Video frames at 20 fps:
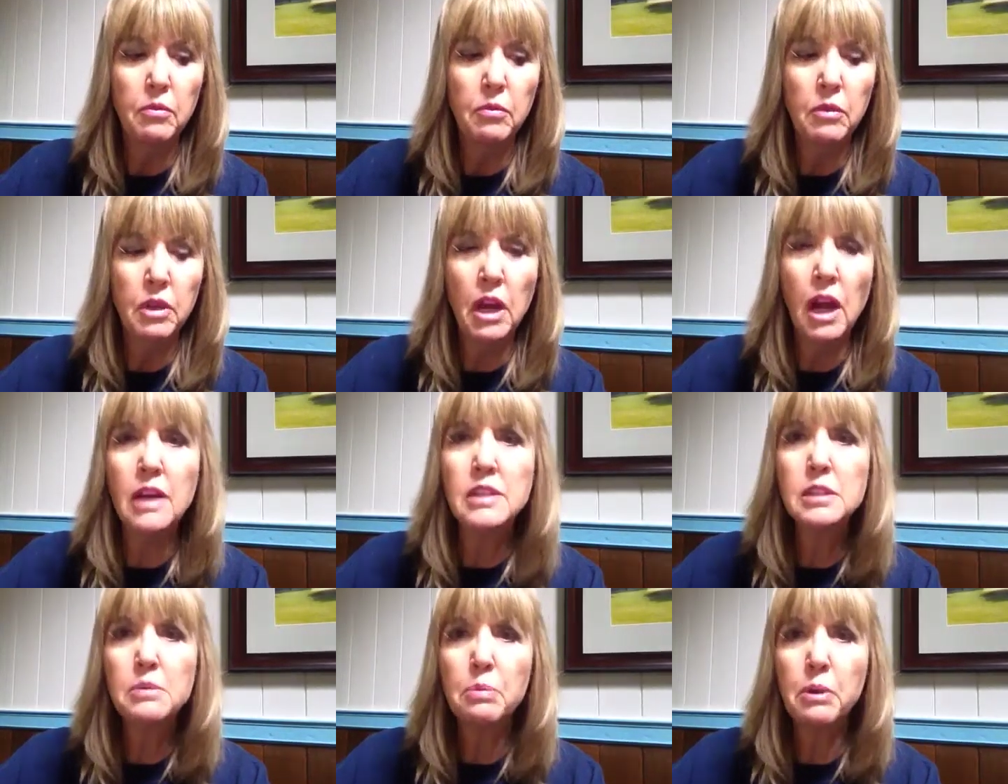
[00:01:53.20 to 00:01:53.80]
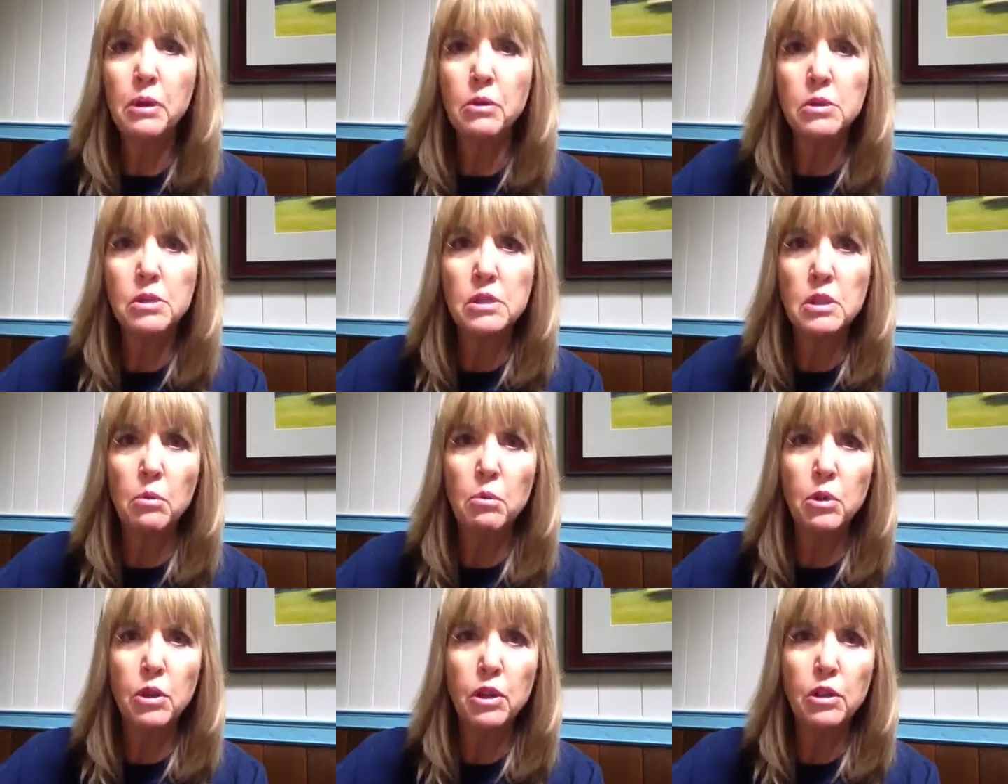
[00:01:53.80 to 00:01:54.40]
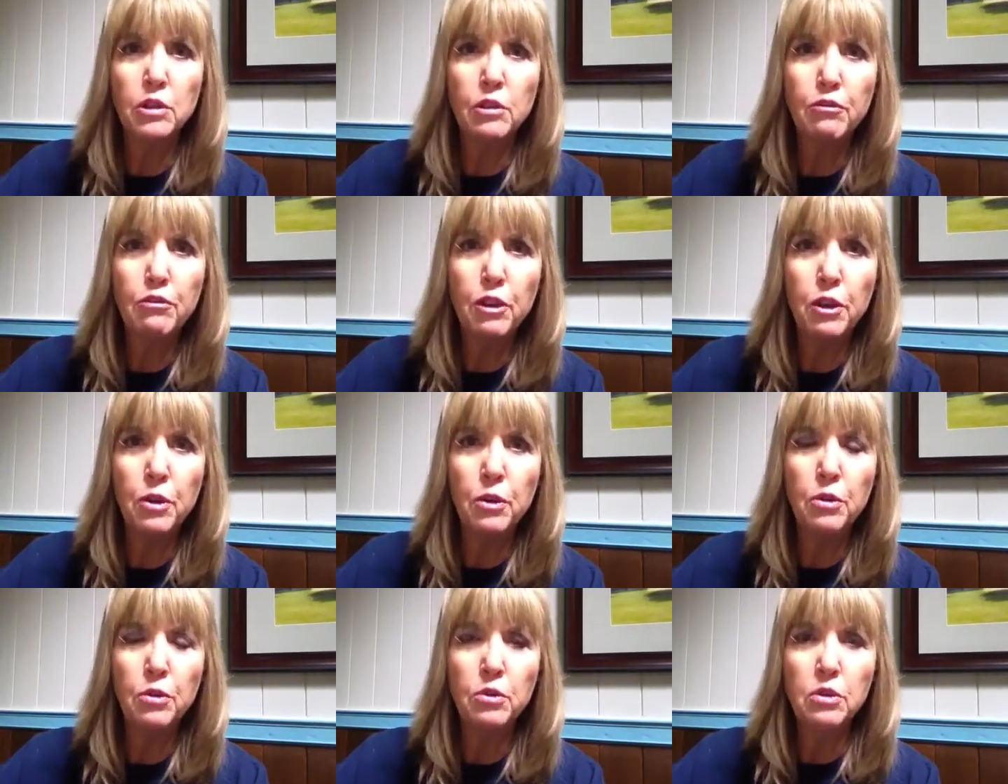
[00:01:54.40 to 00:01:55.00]
gossiping with someone on the
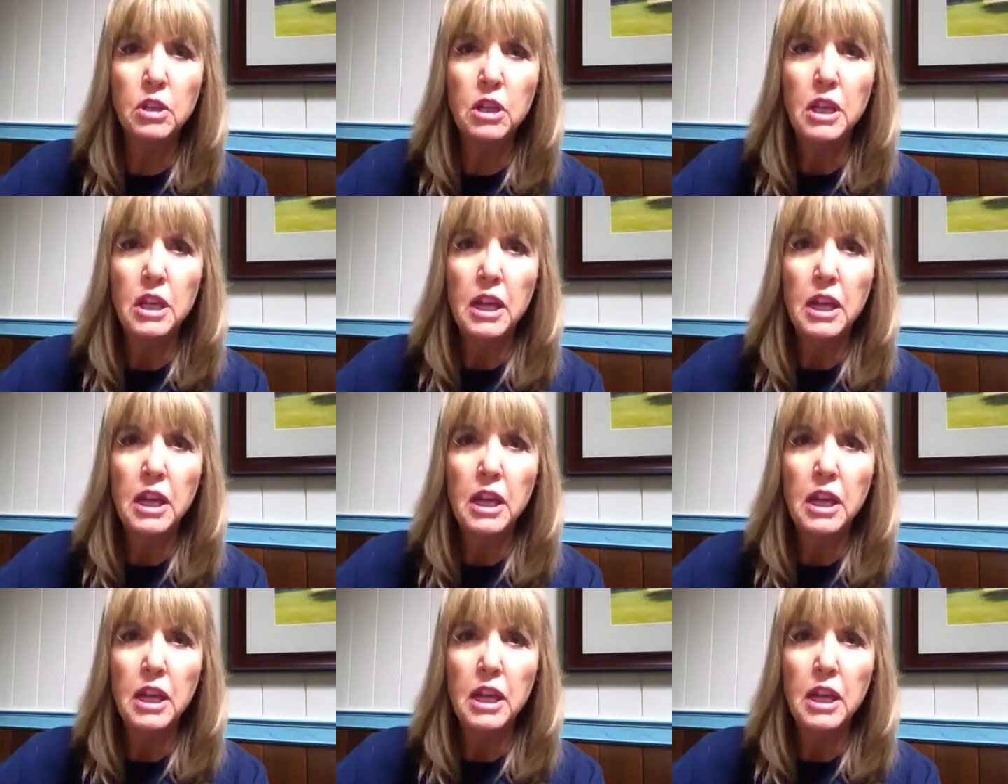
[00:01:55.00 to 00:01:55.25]
phone,